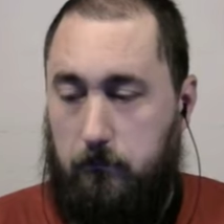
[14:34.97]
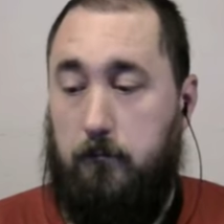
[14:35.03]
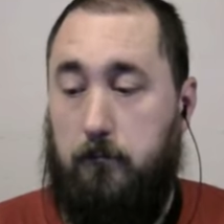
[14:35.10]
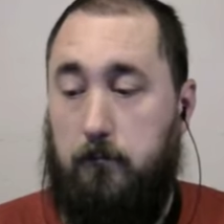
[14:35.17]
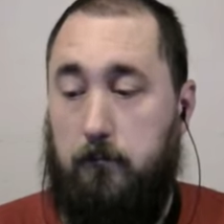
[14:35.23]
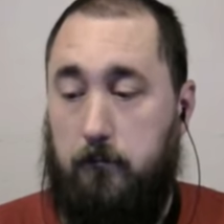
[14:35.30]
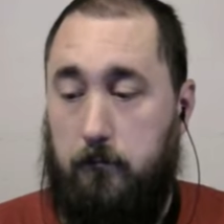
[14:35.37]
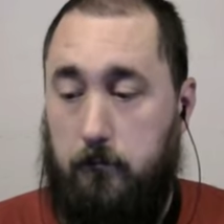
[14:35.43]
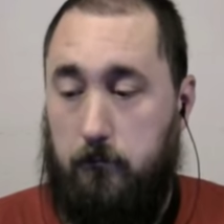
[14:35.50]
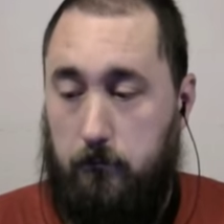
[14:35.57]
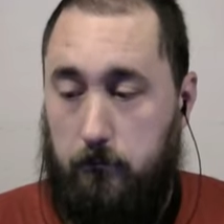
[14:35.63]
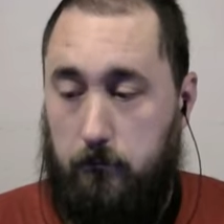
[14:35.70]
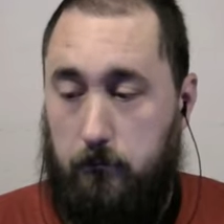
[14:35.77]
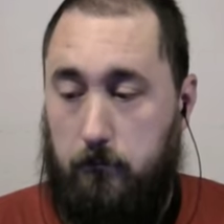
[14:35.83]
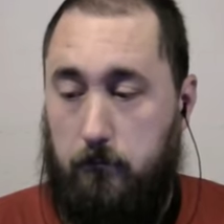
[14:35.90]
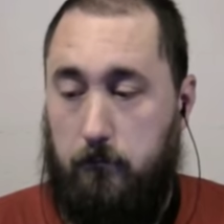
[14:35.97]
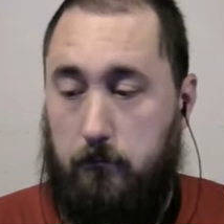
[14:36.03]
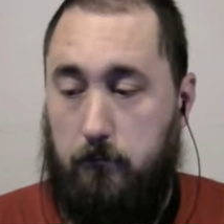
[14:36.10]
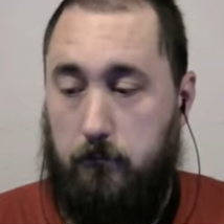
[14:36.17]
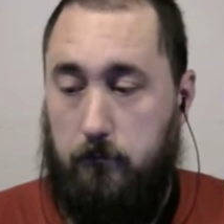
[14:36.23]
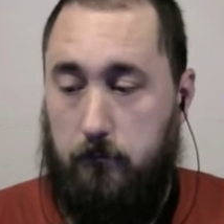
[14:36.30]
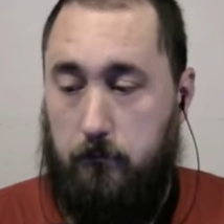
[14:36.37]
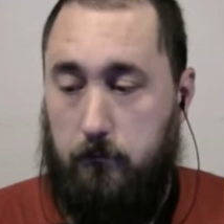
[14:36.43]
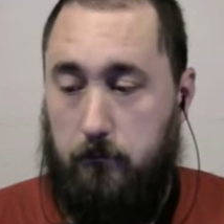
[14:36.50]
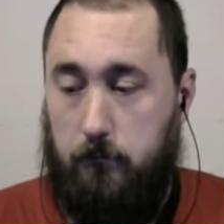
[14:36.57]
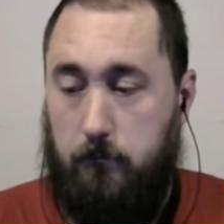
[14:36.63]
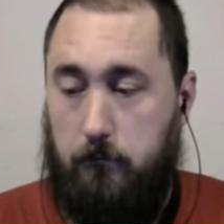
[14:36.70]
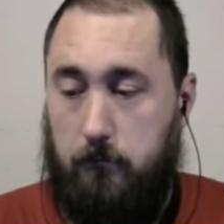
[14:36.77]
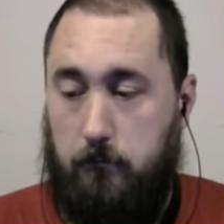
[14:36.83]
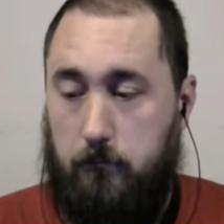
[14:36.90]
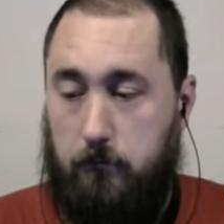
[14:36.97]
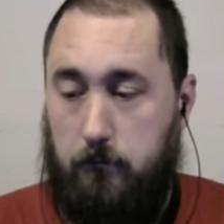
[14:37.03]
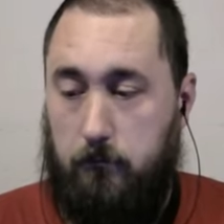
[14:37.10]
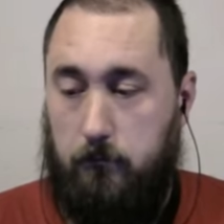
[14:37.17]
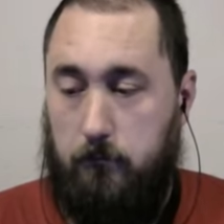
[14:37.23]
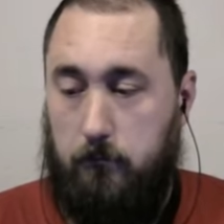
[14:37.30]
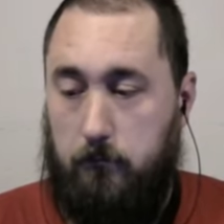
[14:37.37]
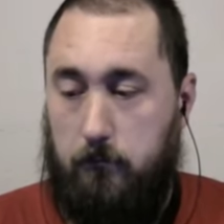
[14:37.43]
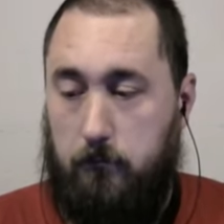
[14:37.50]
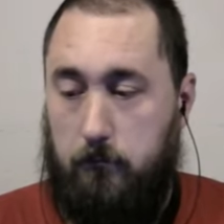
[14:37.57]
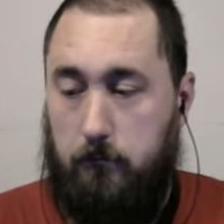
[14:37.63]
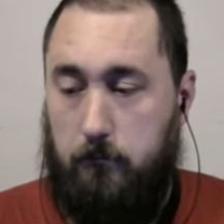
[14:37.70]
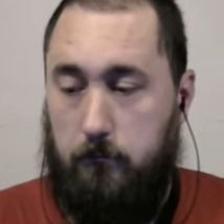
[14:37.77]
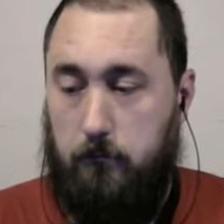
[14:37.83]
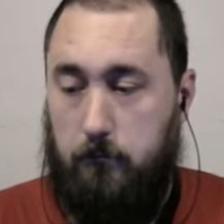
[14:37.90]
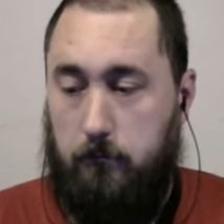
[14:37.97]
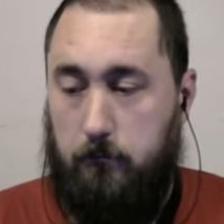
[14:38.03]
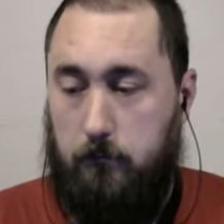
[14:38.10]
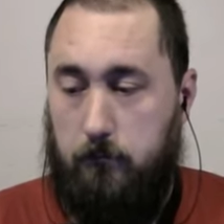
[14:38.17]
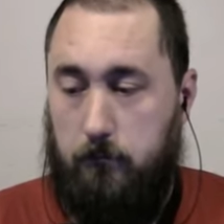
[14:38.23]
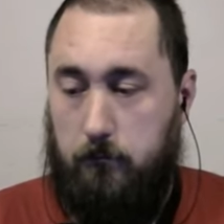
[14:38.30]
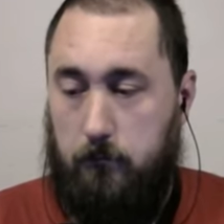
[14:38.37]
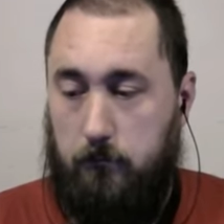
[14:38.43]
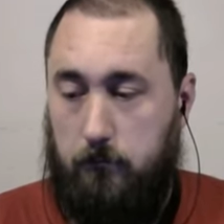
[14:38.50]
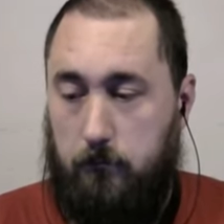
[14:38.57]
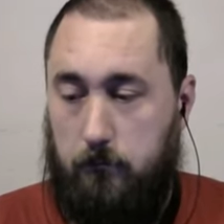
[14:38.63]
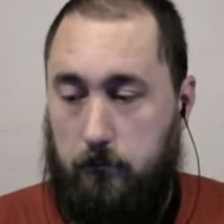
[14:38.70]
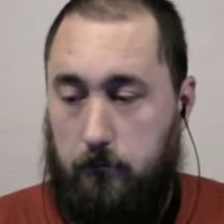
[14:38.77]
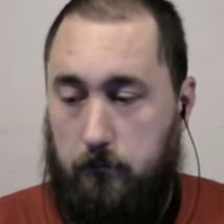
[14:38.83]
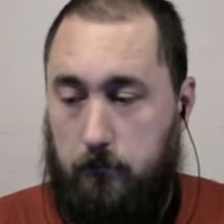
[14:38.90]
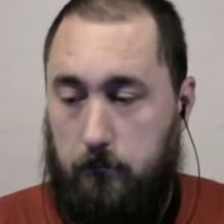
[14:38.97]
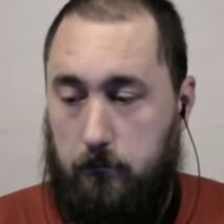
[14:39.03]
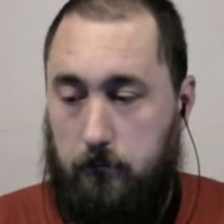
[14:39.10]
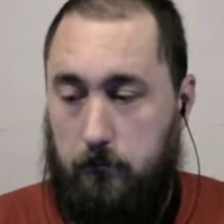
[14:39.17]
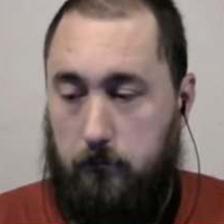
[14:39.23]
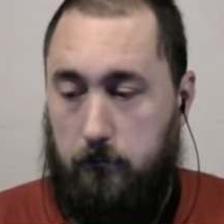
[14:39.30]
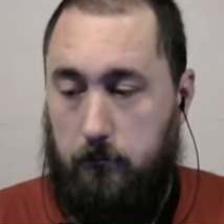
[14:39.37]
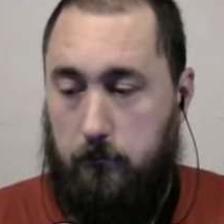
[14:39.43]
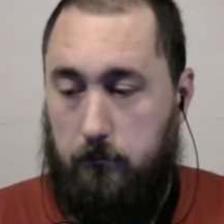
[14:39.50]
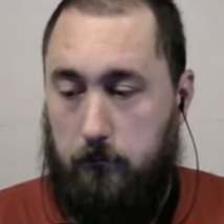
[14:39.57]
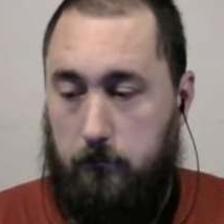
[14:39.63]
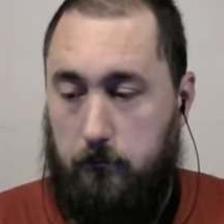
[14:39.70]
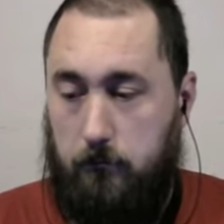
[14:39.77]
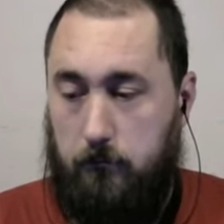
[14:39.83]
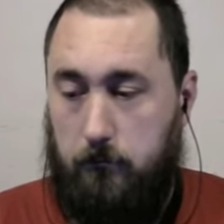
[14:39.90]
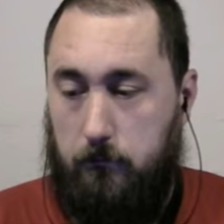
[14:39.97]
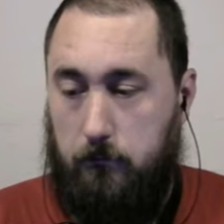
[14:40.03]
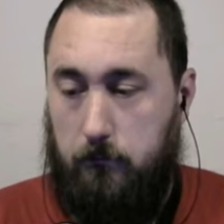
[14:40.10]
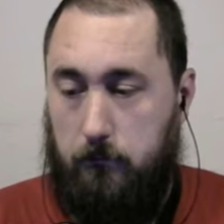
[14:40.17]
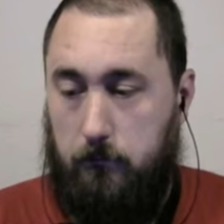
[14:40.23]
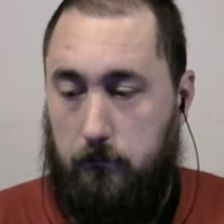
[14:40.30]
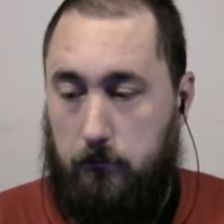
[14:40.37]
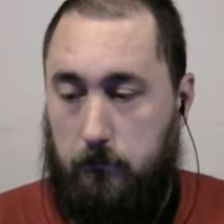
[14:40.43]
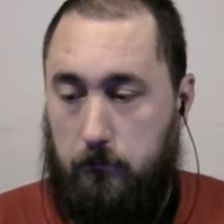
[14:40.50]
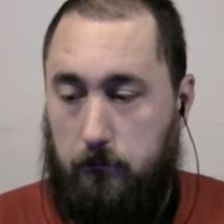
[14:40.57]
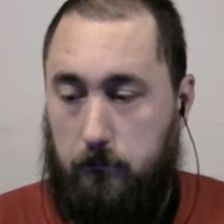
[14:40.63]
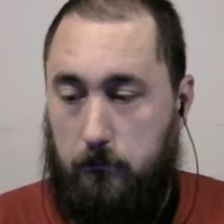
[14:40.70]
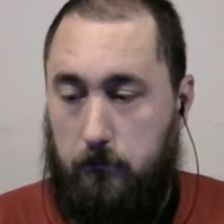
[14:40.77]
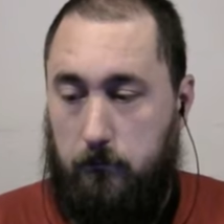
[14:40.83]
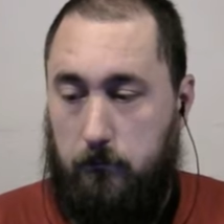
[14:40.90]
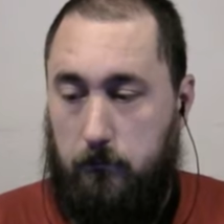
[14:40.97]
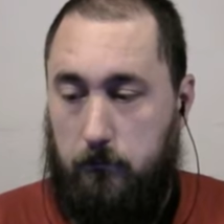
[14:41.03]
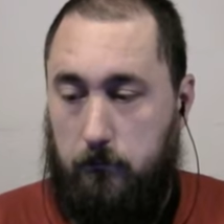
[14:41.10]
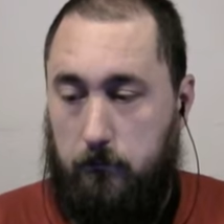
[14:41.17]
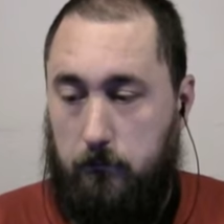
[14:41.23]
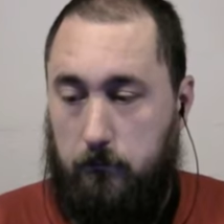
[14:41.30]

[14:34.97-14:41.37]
(silent)